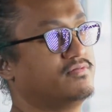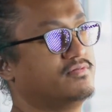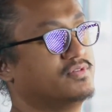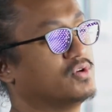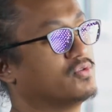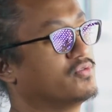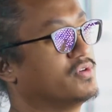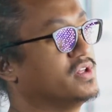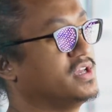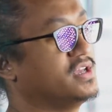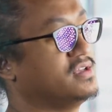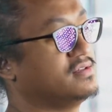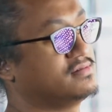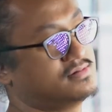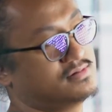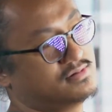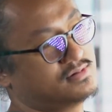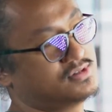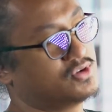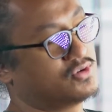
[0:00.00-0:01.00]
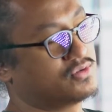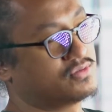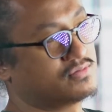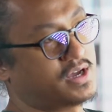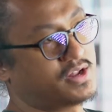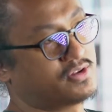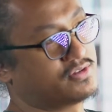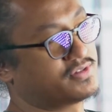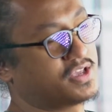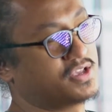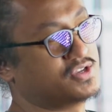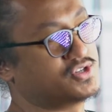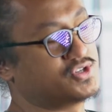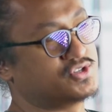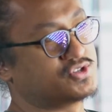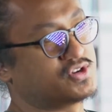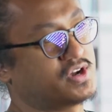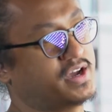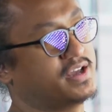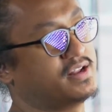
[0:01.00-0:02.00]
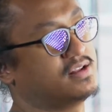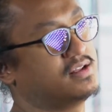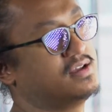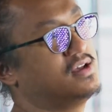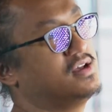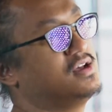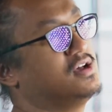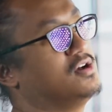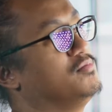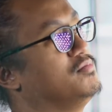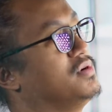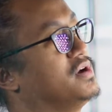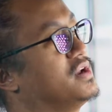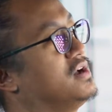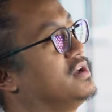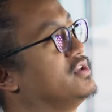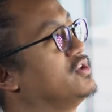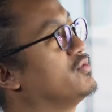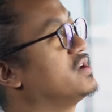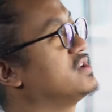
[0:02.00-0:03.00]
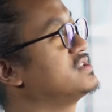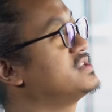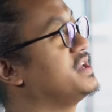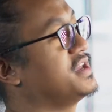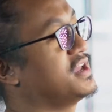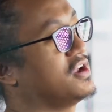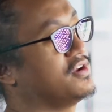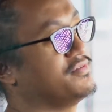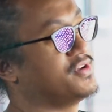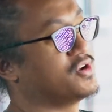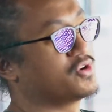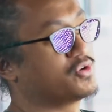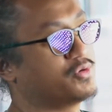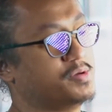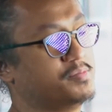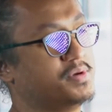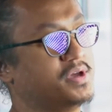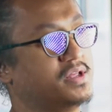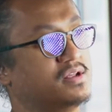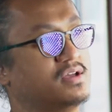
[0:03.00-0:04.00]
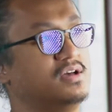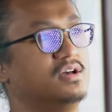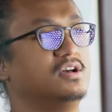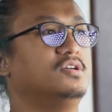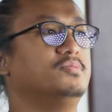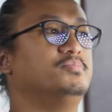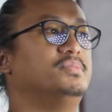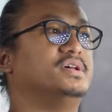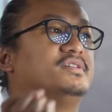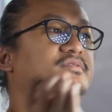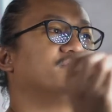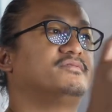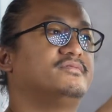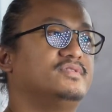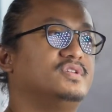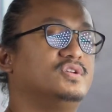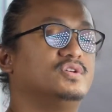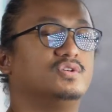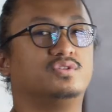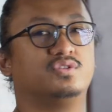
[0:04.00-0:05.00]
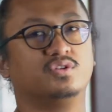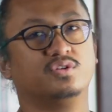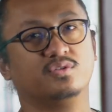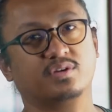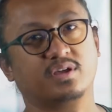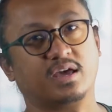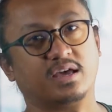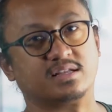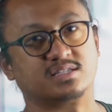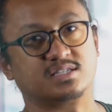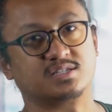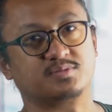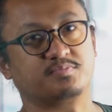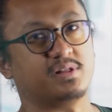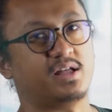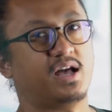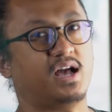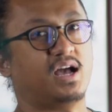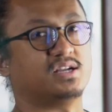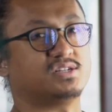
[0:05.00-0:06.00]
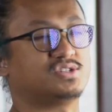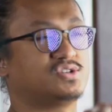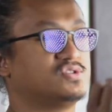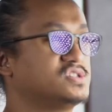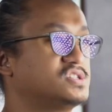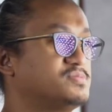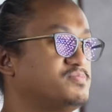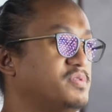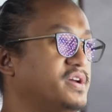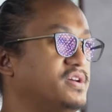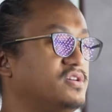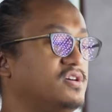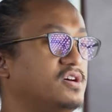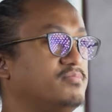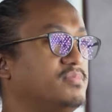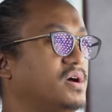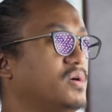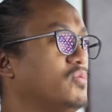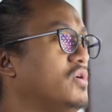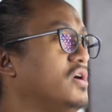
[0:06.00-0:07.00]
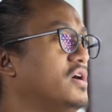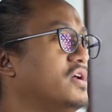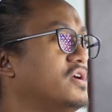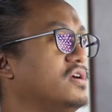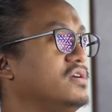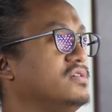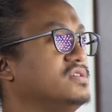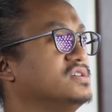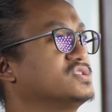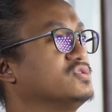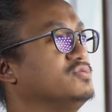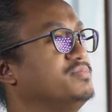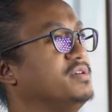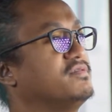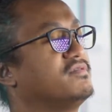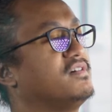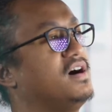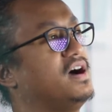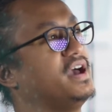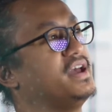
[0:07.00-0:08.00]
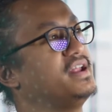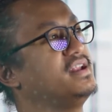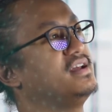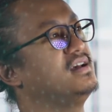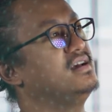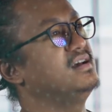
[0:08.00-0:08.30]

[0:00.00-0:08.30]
Don't really, well, I don't think you should try it. But uh, you want to take care of your equipment. But if you do get splashed or sprayed on by water, this will be fine.